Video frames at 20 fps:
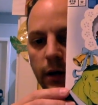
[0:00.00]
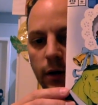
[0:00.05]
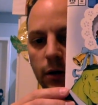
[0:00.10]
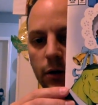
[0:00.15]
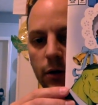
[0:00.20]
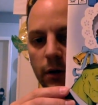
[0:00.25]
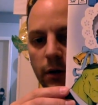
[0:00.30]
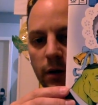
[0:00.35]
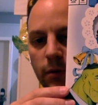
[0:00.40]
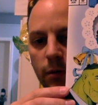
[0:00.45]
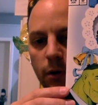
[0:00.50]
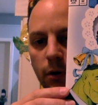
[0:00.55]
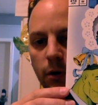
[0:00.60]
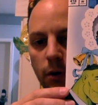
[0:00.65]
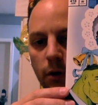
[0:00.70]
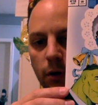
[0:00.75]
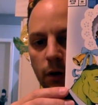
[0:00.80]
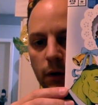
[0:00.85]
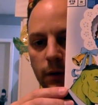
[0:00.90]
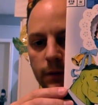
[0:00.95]
Incredible
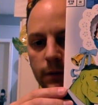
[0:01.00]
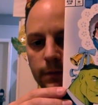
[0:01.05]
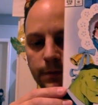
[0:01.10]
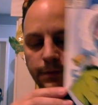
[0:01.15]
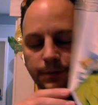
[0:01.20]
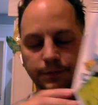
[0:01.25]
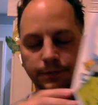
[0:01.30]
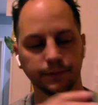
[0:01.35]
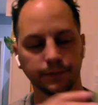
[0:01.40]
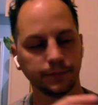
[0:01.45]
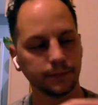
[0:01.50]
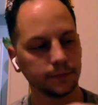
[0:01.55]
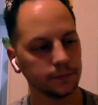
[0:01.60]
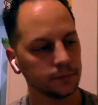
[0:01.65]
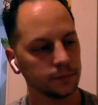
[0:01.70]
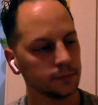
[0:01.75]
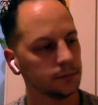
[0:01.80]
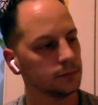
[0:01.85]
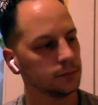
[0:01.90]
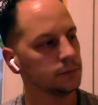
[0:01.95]
Hulk,
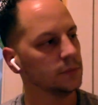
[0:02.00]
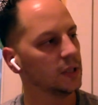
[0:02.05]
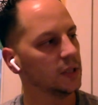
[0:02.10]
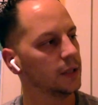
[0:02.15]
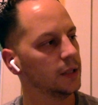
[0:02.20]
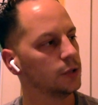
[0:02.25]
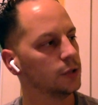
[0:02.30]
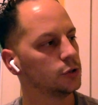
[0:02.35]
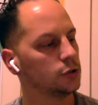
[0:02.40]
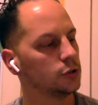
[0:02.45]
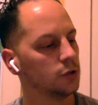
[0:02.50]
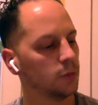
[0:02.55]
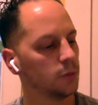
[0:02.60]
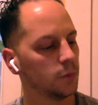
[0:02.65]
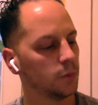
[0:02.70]
issue